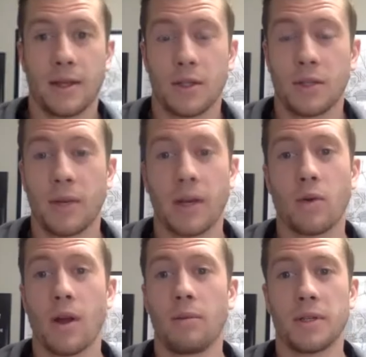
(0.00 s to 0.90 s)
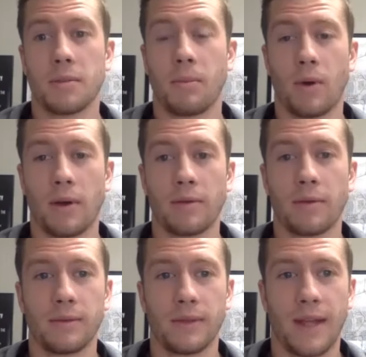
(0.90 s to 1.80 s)
she's been incredibly supportive.
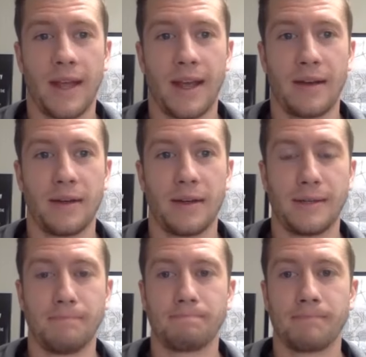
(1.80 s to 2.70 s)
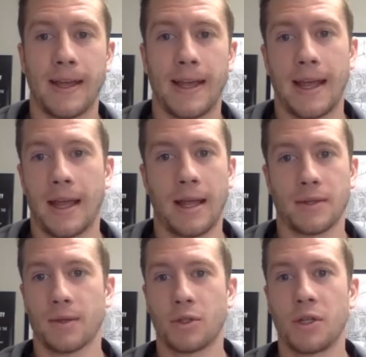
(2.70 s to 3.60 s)
And
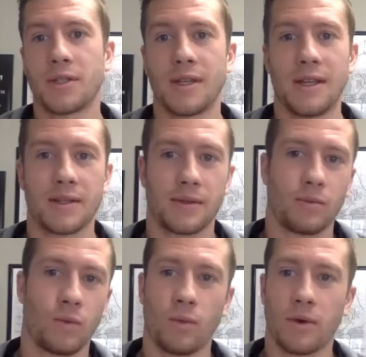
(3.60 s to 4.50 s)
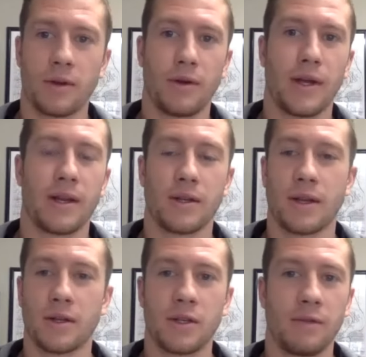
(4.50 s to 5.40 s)
so she sees what we're doing
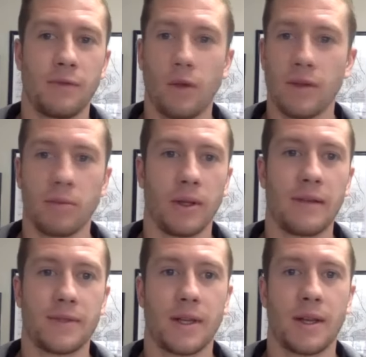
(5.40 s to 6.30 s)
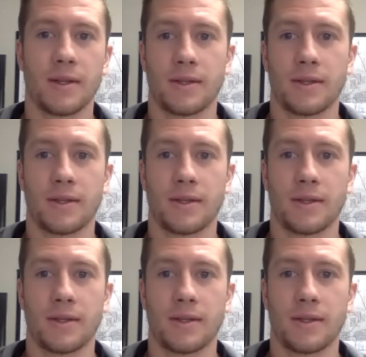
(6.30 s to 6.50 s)
and she fully believes in it.